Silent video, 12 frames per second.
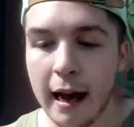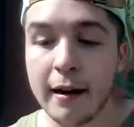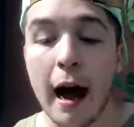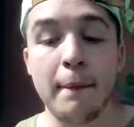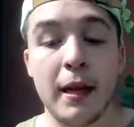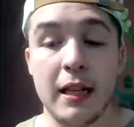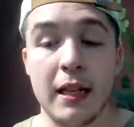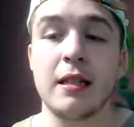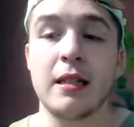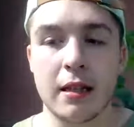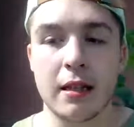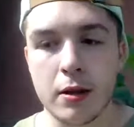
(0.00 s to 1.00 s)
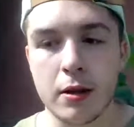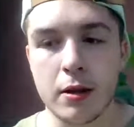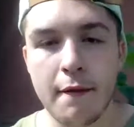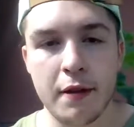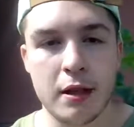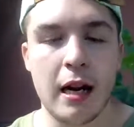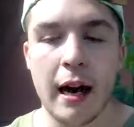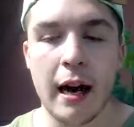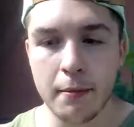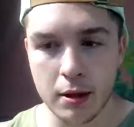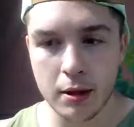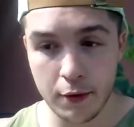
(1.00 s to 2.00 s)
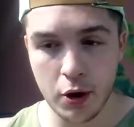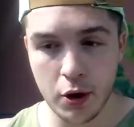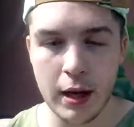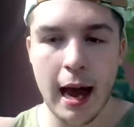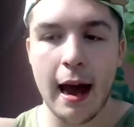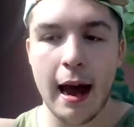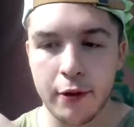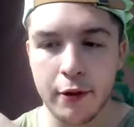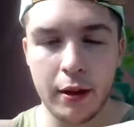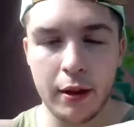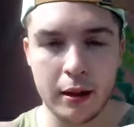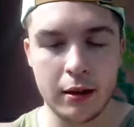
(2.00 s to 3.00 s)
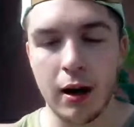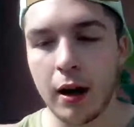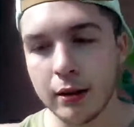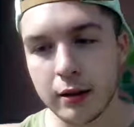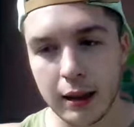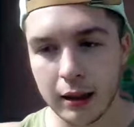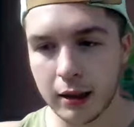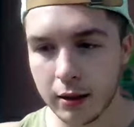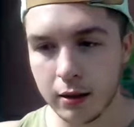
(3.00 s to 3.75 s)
And I mean 6 or 7 times of doing everything, not like